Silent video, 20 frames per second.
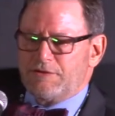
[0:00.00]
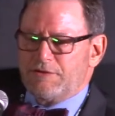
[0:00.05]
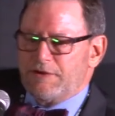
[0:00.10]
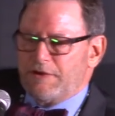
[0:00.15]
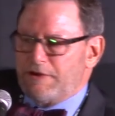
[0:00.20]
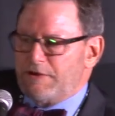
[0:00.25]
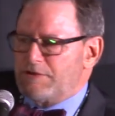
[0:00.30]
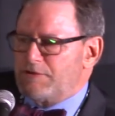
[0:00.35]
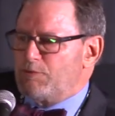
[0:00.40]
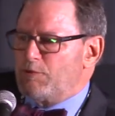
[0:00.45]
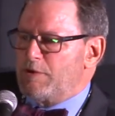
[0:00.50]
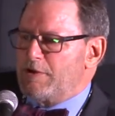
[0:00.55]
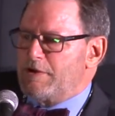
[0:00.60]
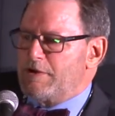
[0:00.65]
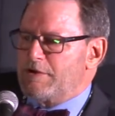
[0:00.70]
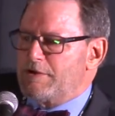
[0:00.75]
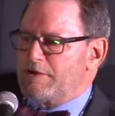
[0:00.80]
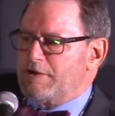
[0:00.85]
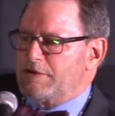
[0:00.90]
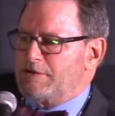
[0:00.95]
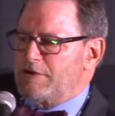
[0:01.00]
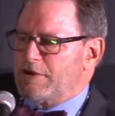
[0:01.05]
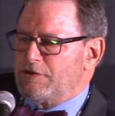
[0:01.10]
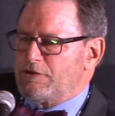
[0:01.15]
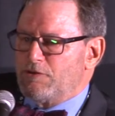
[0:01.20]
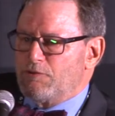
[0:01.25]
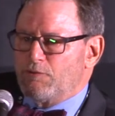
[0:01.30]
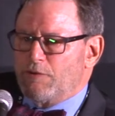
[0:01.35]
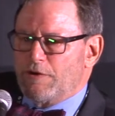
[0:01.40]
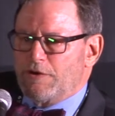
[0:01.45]
Here's one of the things that
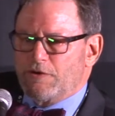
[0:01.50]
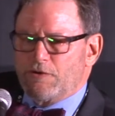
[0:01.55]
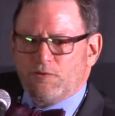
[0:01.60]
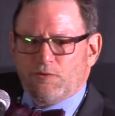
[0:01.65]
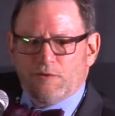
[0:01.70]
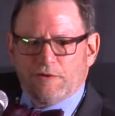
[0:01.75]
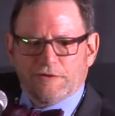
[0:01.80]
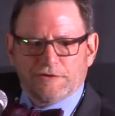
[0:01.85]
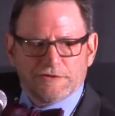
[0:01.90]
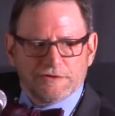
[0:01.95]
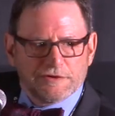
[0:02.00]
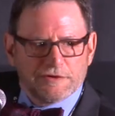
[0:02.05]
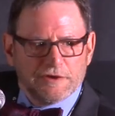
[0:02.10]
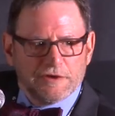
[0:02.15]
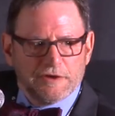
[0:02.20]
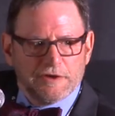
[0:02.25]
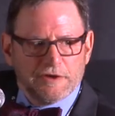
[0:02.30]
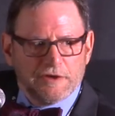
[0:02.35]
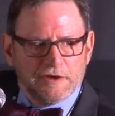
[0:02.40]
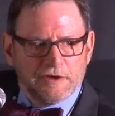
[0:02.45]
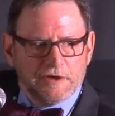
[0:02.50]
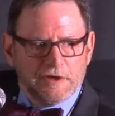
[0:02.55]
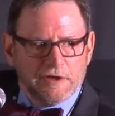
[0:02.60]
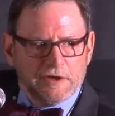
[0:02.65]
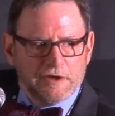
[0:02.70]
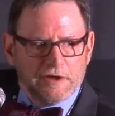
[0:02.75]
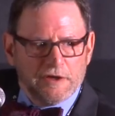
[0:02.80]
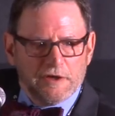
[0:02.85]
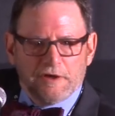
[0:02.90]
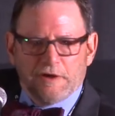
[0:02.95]
you run across.
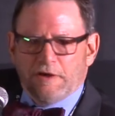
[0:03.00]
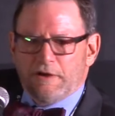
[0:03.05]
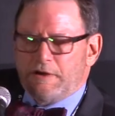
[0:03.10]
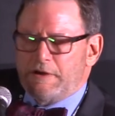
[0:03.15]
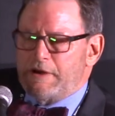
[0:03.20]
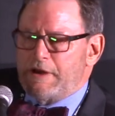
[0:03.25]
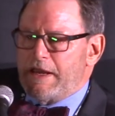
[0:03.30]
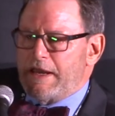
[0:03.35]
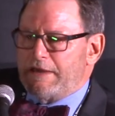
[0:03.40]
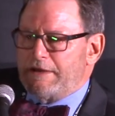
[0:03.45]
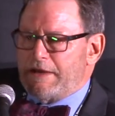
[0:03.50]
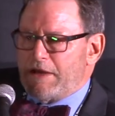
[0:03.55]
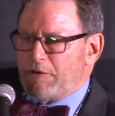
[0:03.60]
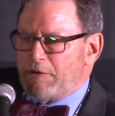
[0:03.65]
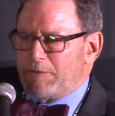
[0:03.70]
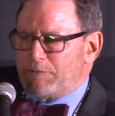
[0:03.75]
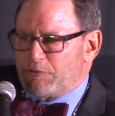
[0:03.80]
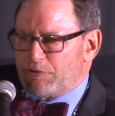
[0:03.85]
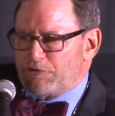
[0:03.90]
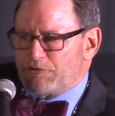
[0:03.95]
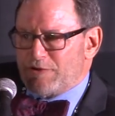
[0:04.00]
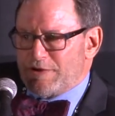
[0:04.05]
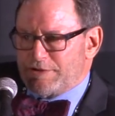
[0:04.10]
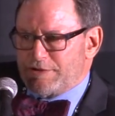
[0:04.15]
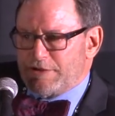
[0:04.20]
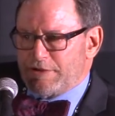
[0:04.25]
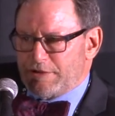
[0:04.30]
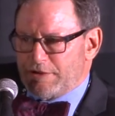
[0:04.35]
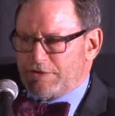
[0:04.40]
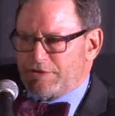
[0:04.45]
And now I'm
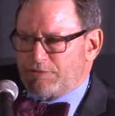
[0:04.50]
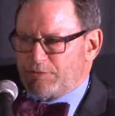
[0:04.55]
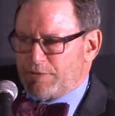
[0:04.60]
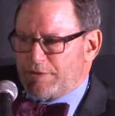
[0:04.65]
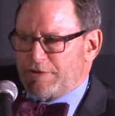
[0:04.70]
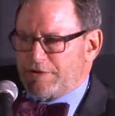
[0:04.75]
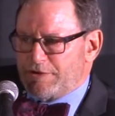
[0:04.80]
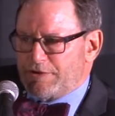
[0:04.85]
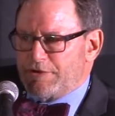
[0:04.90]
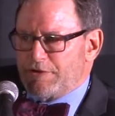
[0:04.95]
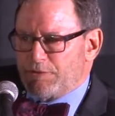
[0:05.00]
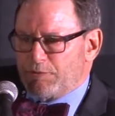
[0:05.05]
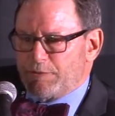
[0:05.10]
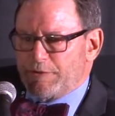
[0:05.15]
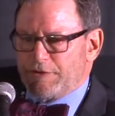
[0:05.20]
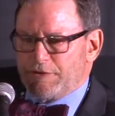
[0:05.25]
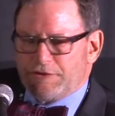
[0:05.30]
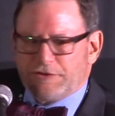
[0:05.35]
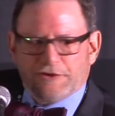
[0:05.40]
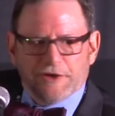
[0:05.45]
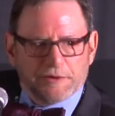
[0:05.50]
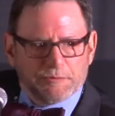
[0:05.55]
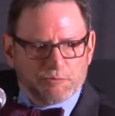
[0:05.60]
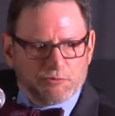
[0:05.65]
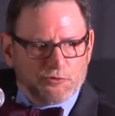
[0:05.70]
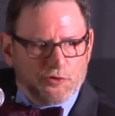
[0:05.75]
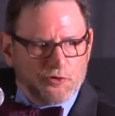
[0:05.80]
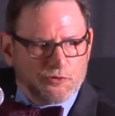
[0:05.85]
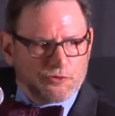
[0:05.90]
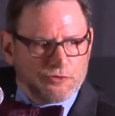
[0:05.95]
addressing this really to the real estate
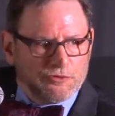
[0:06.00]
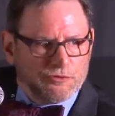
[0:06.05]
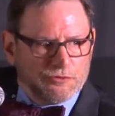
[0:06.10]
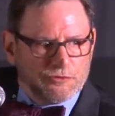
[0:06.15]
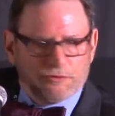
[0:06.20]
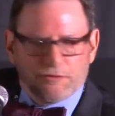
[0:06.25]
broker.